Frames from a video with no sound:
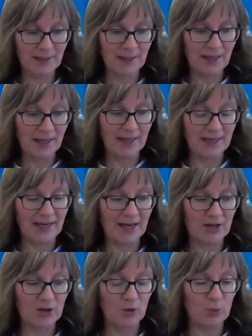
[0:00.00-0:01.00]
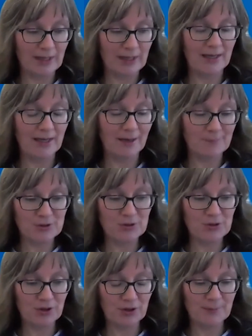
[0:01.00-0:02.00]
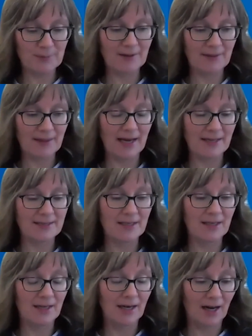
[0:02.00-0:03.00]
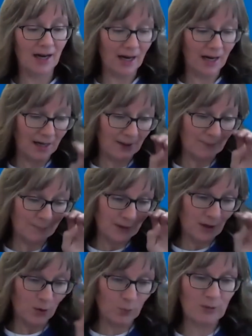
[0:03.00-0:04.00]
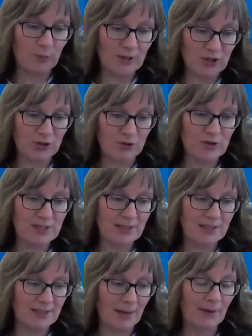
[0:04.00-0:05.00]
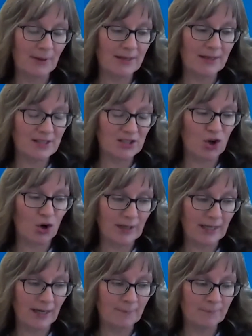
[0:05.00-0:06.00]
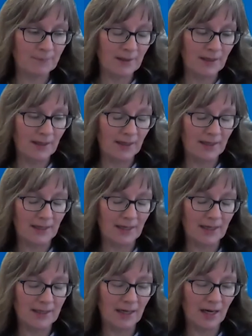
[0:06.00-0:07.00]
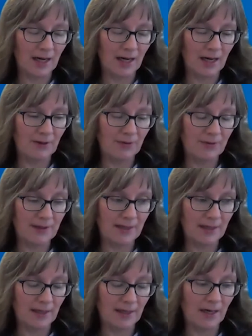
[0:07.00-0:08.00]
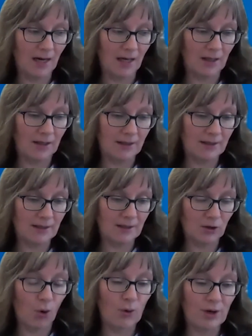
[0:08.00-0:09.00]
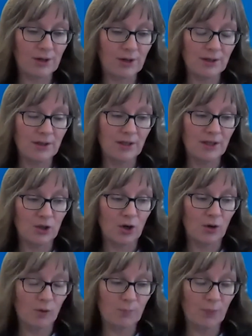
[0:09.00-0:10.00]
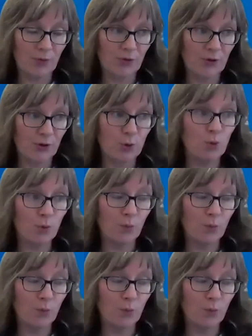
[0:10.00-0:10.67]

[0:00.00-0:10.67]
And we observed that we reduced some of the sodium in the lower, 2-3